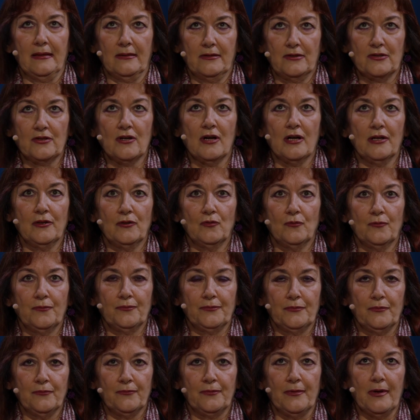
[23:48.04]
try to
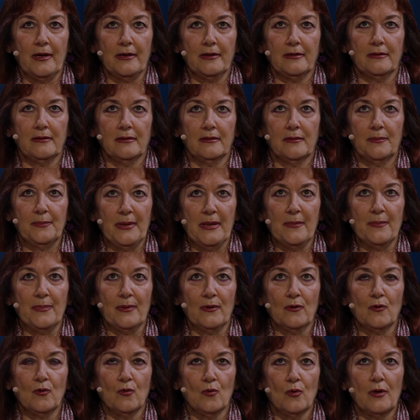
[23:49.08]
find the
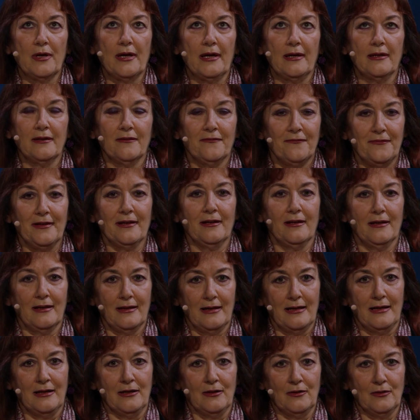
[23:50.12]
people who can fill
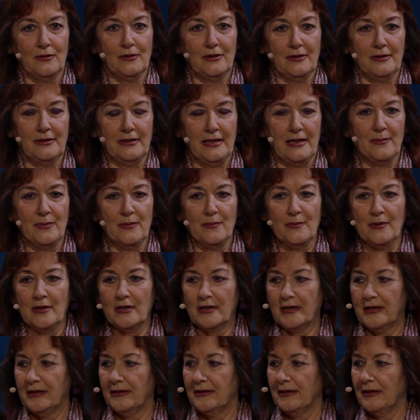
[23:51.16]
our labor
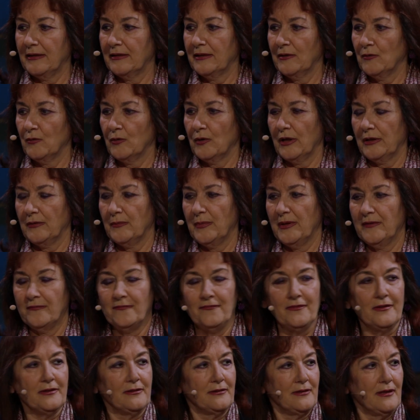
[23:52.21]
market and who can be
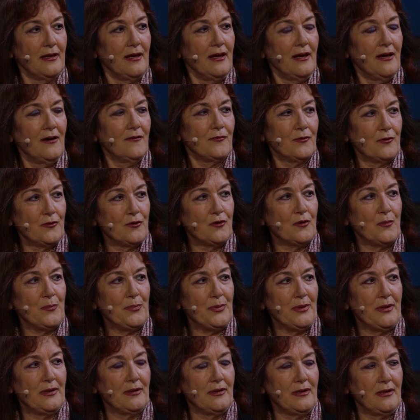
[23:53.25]
fit for
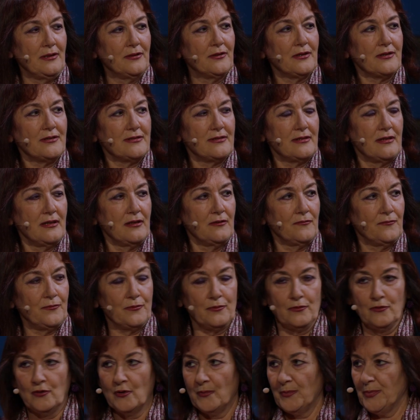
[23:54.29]
European industry and
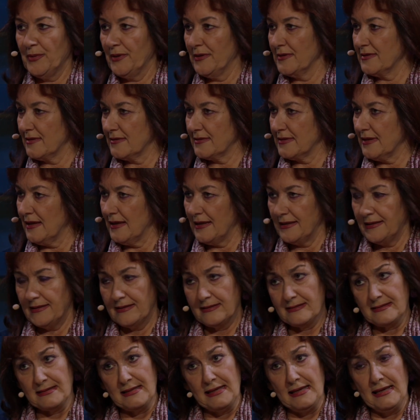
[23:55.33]
for European
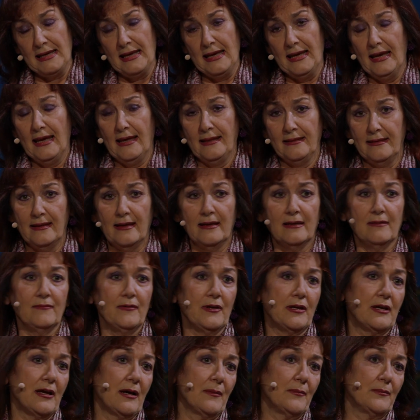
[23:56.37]
societies. And then we
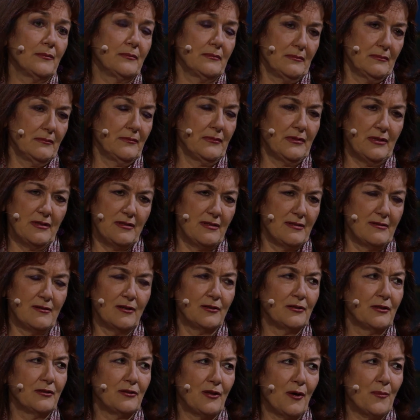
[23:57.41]
come, this is
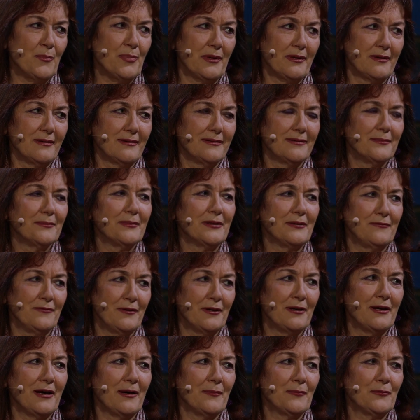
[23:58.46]
not the topic, but we
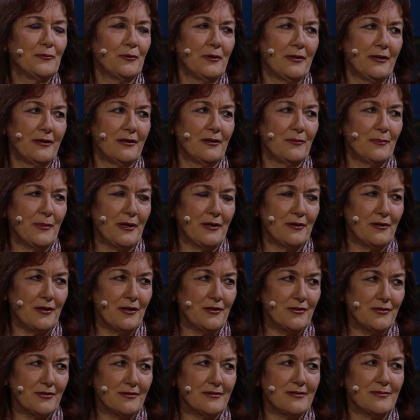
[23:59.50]
come to legal
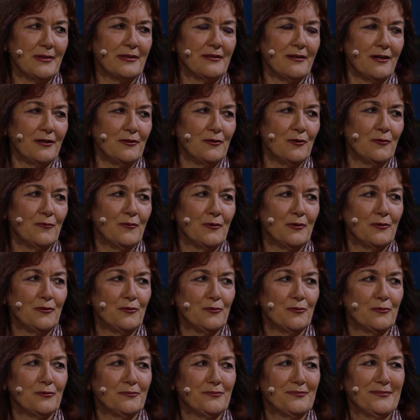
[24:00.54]
migrations, but I don't want
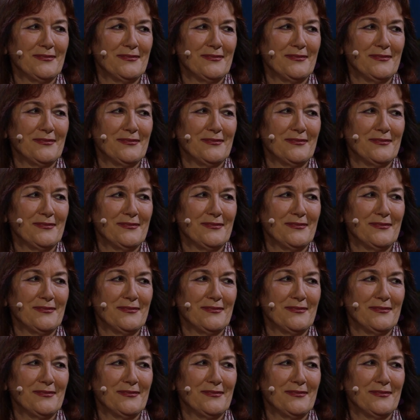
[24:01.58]
to